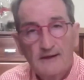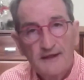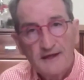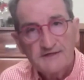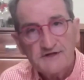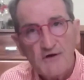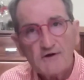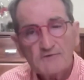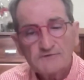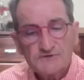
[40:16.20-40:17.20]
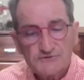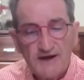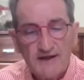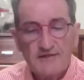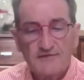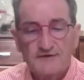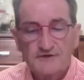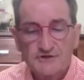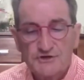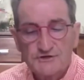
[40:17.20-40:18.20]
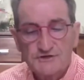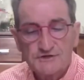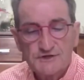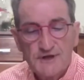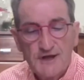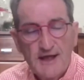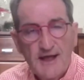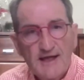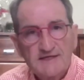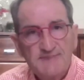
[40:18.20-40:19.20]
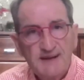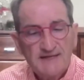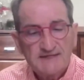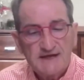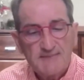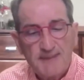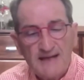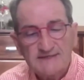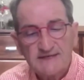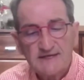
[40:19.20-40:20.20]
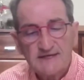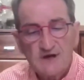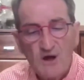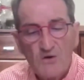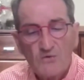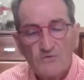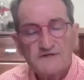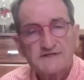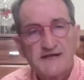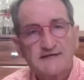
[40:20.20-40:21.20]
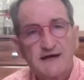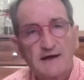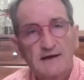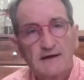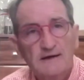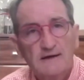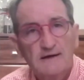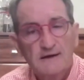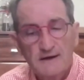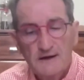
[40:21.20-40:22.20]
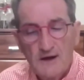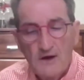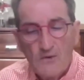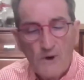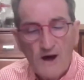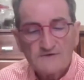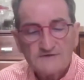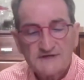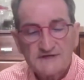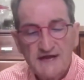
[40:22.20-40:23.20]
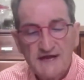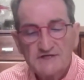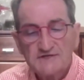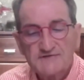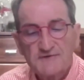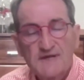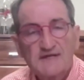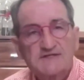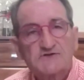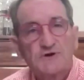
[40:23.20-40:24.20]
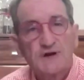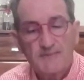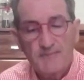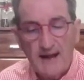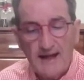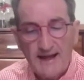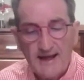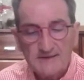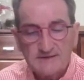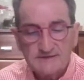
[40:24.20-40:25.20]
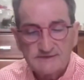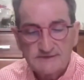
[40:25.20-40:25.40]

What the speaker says: The historical strength of the Church has been its capacity to hold the centre, whilst the tensions from the extreme play out.